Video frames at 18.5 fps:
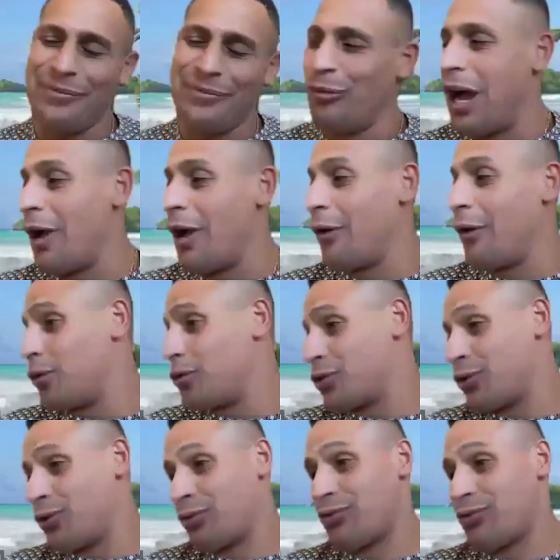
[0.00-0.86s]
Wow. Those
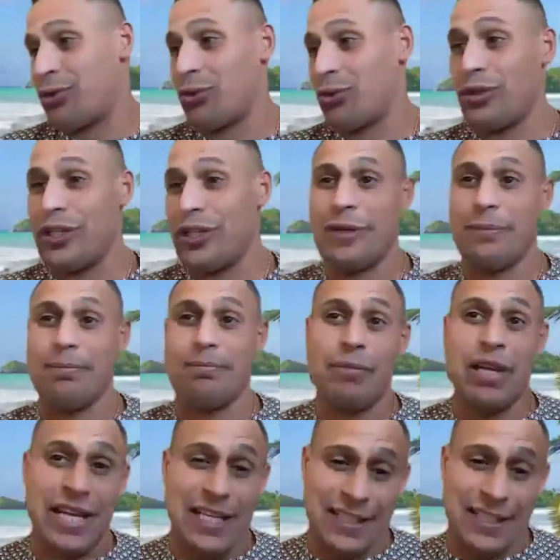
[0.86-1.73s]
are three
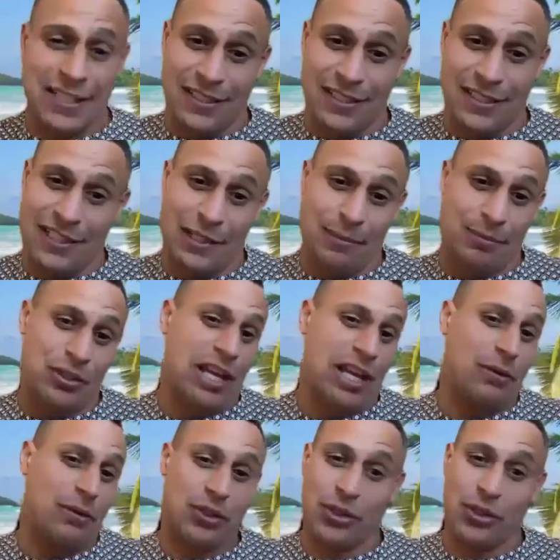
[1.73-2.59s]
amazing tips. That
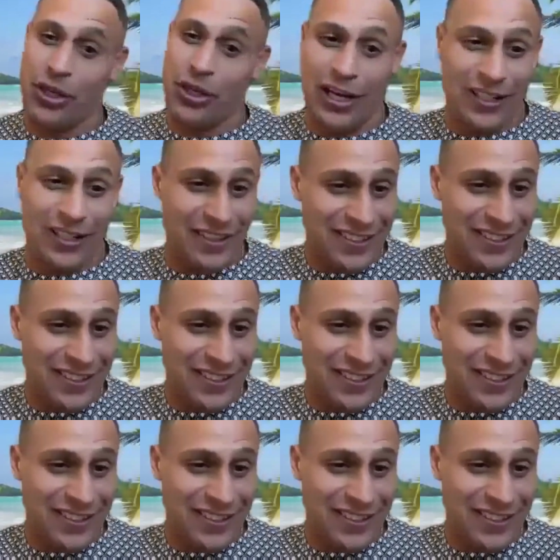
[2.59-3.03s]
was great.